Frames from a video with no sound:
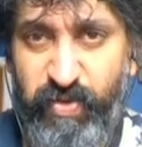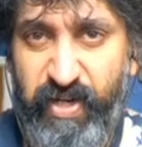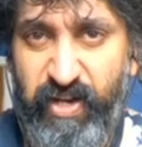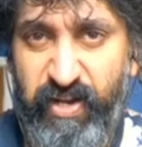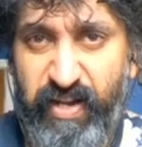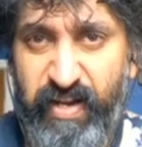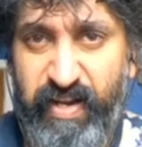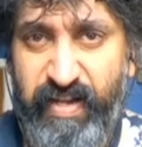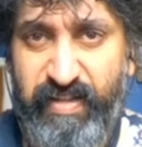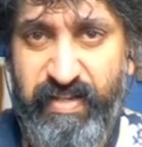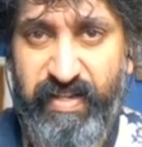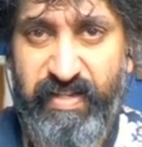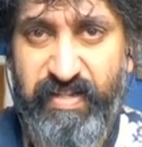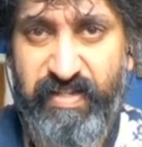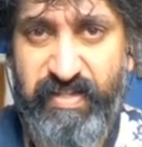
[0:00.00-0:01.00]
we're going to let
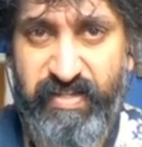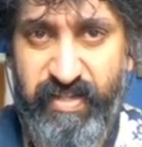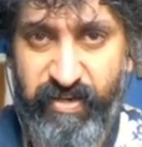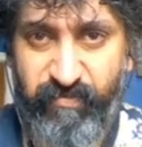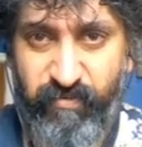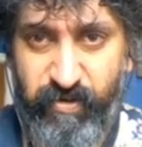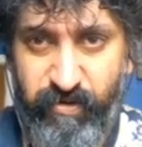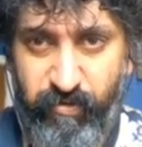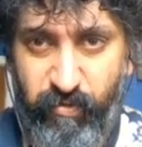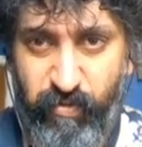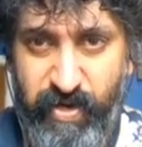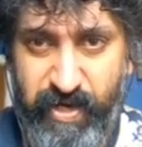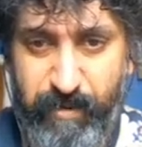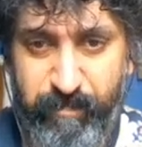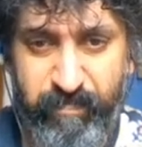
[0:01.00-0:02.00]
this sit for a little
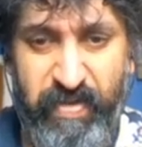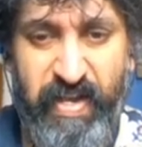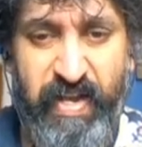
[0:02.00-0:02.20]
while.